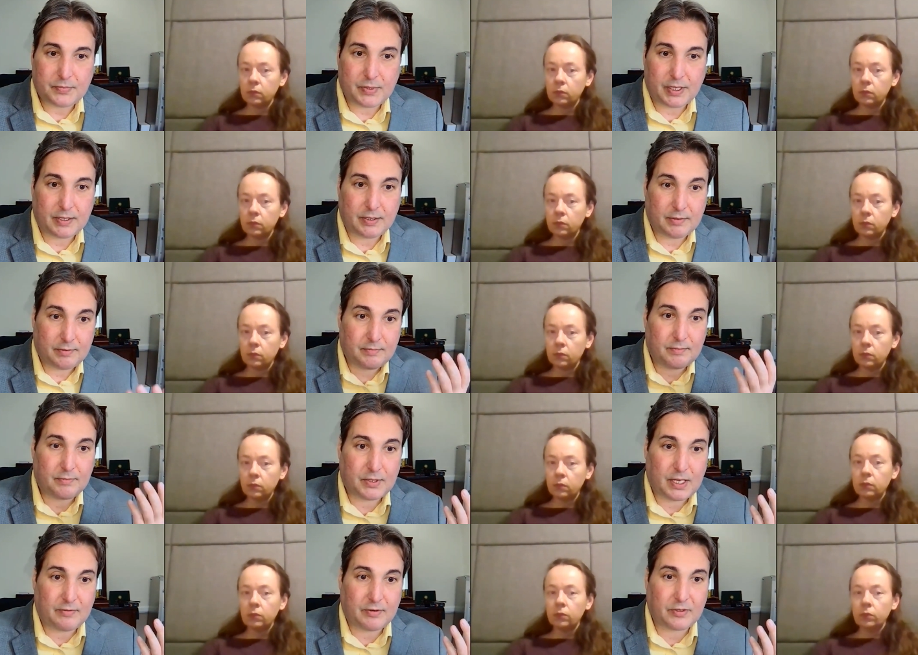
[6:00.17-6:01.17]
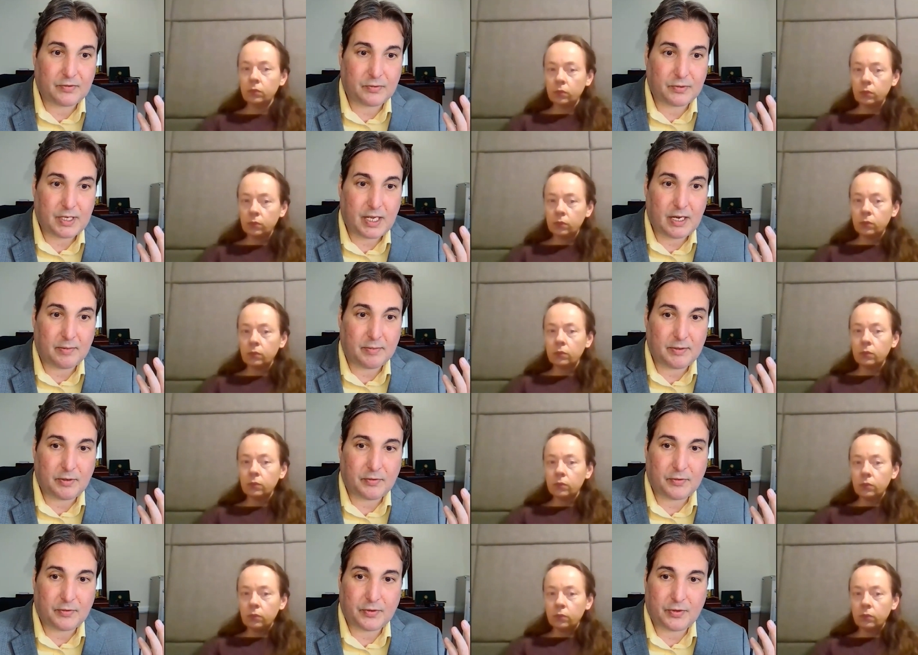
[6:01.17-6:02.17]
Speaker 1: in savings for retirement
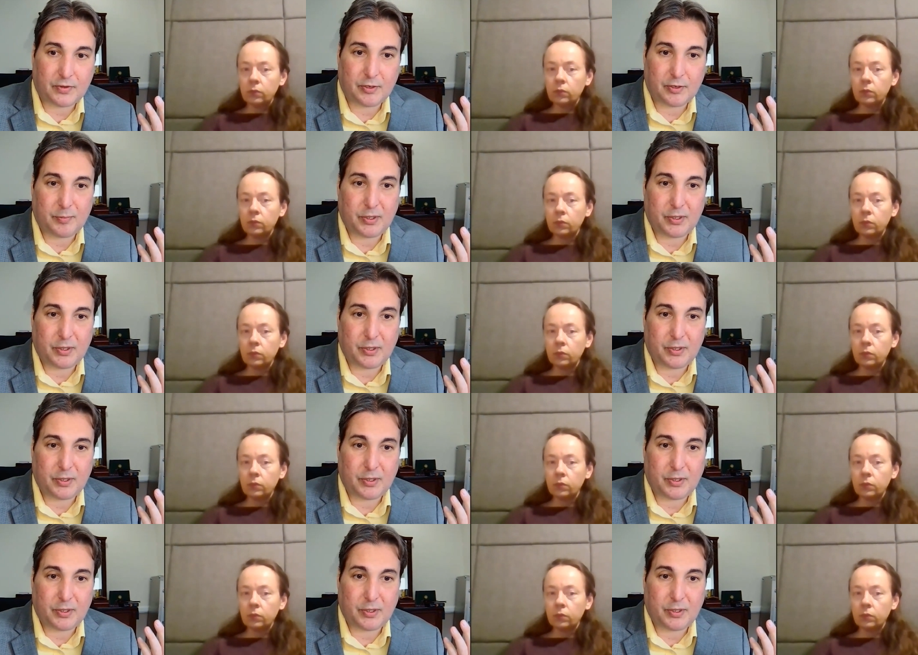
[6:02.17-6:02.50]
over a 30 year